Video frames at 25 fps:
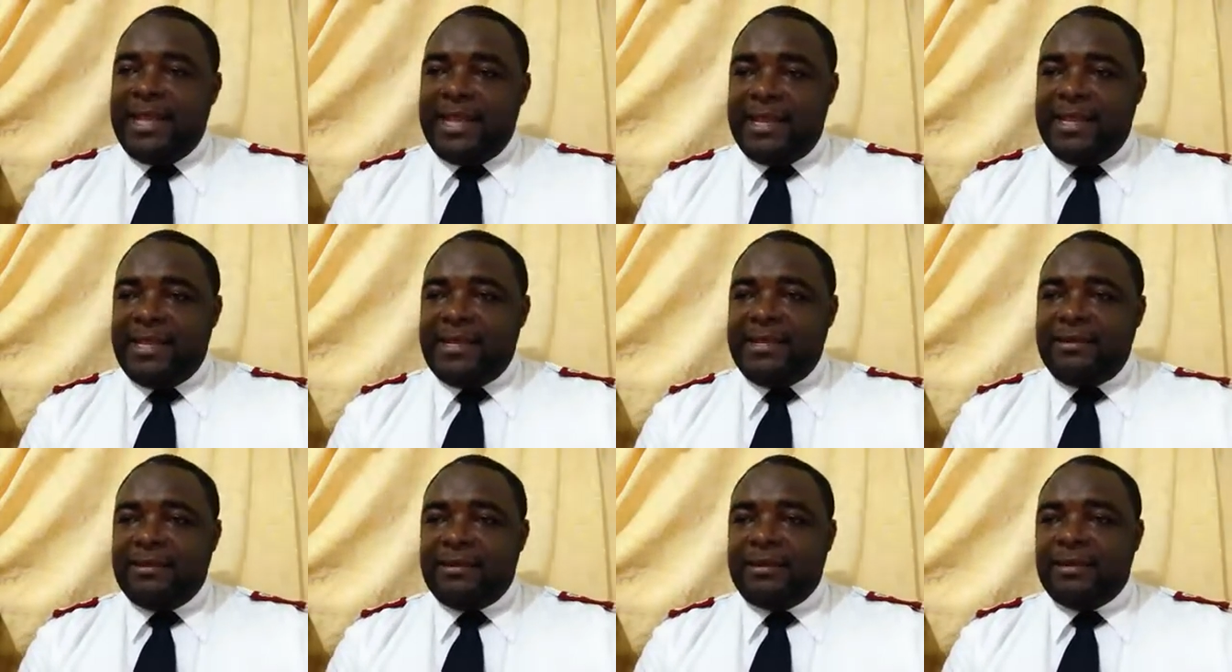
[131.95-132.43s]

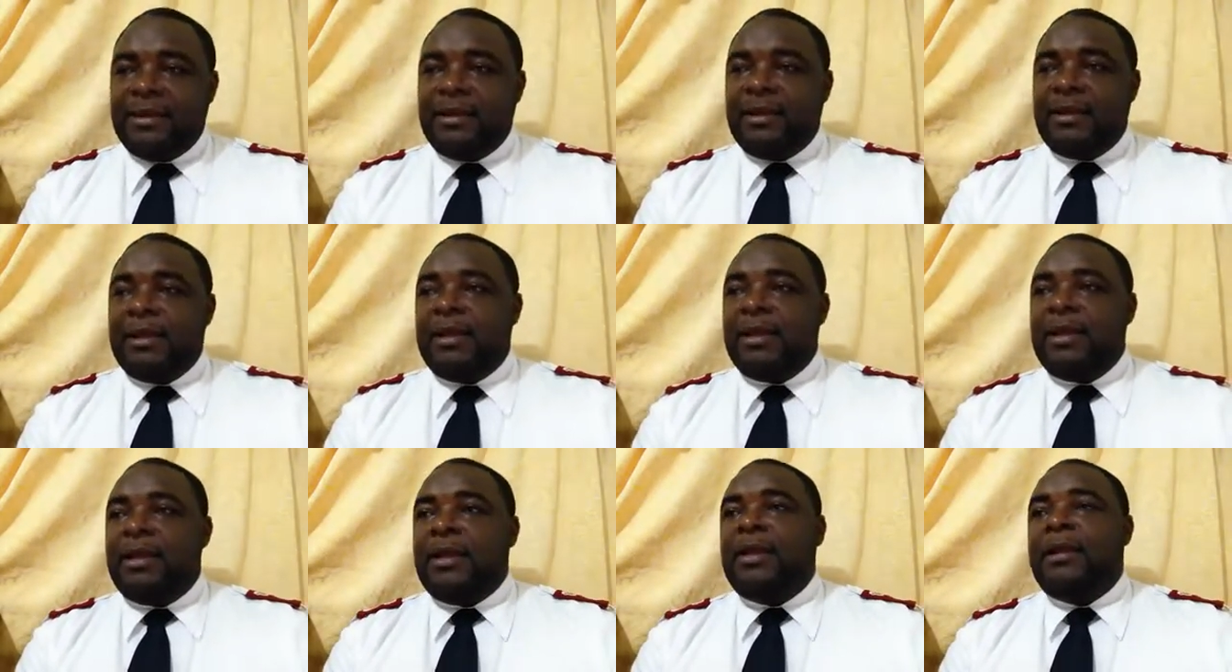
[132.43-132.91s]
But
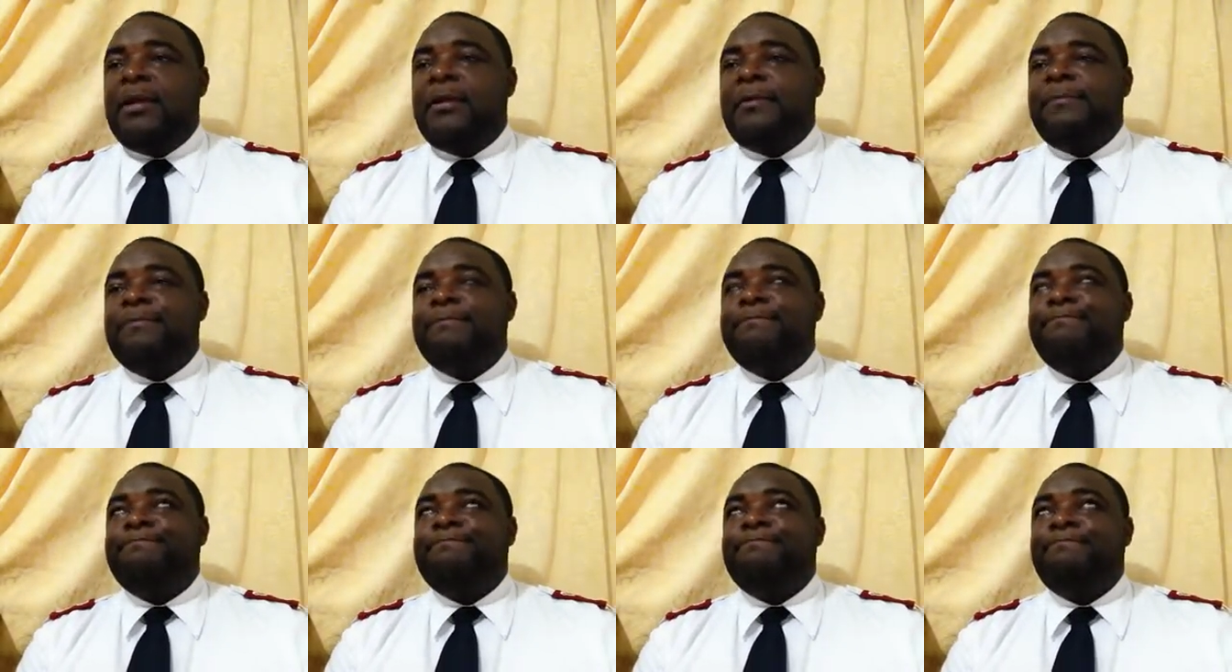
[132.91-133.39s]
when we
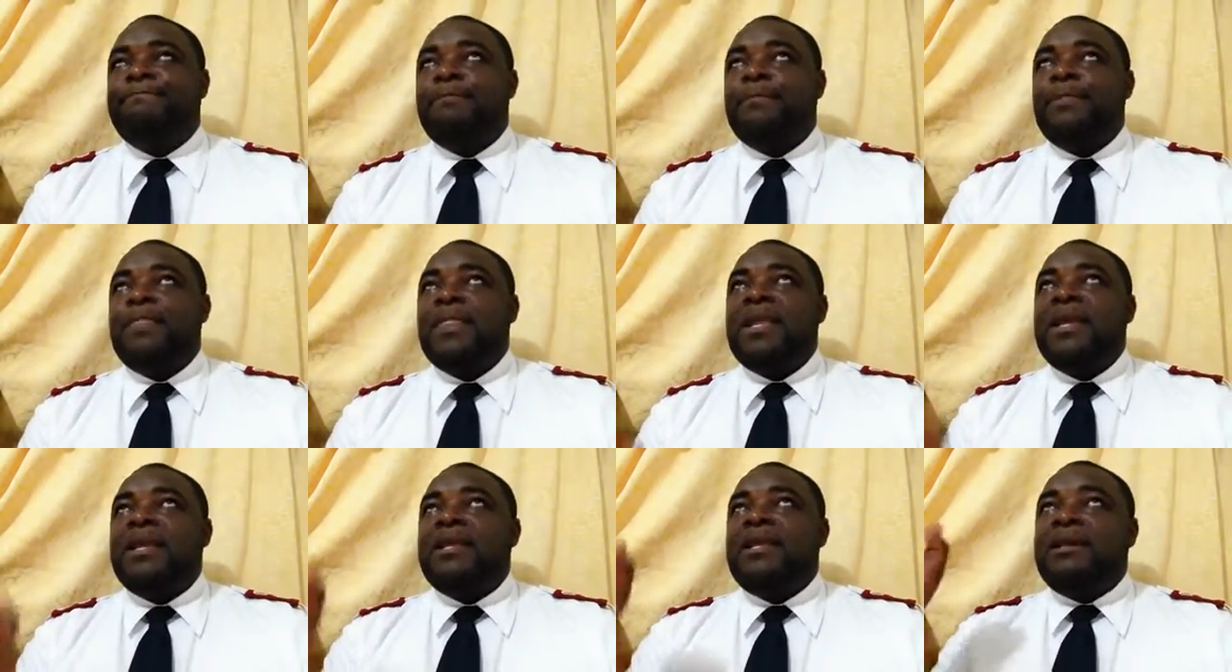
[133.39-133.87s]
sleep,
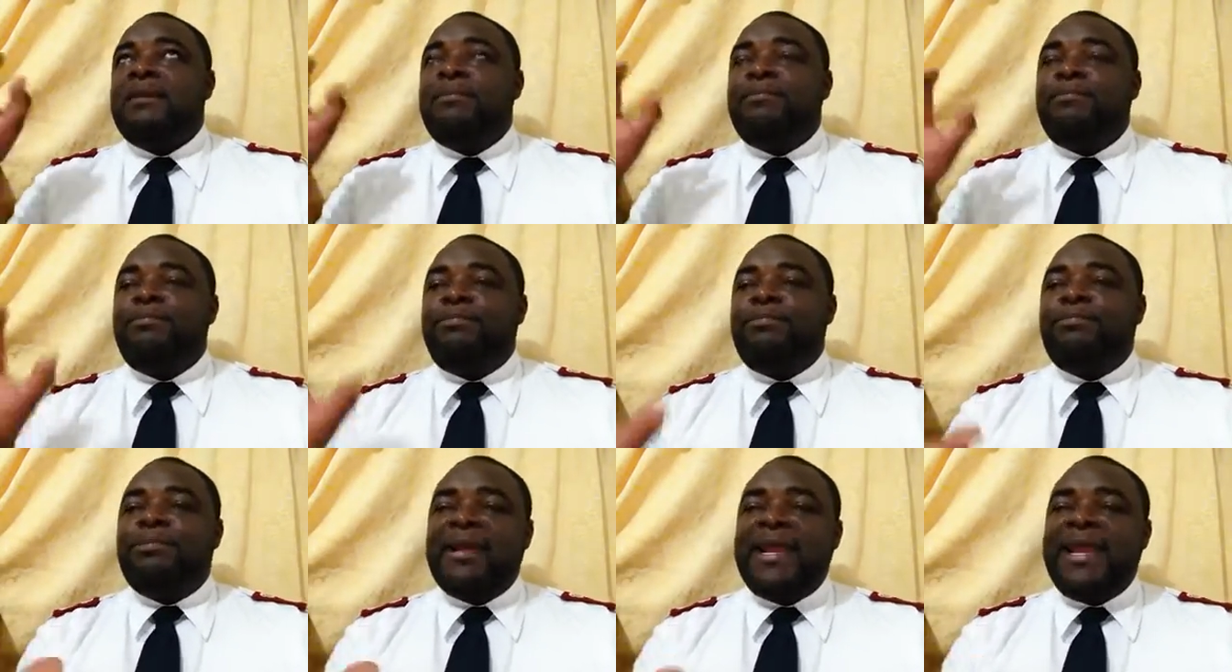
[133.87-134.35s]

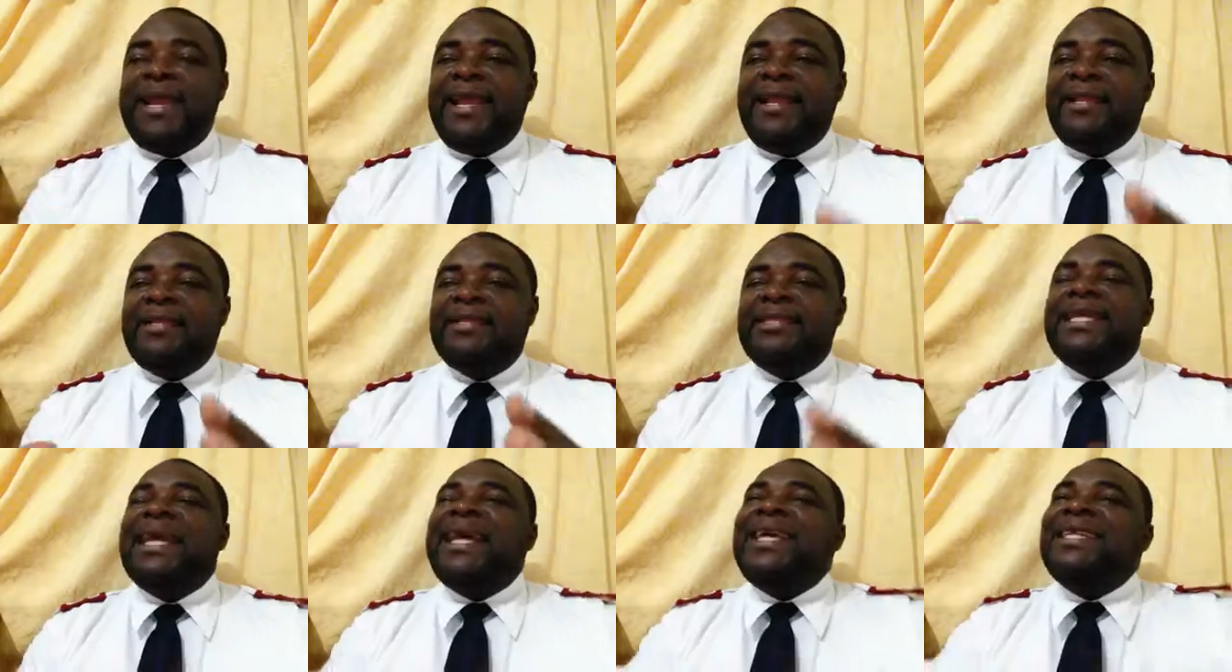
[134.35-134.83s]
our
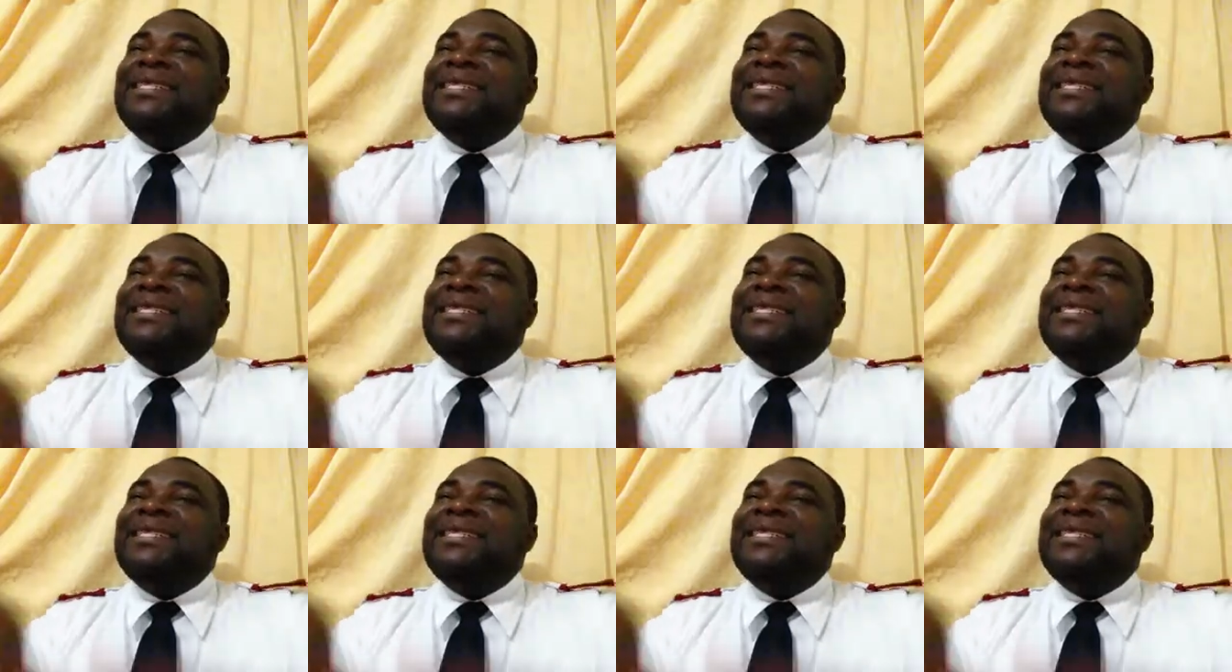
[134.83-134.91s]
body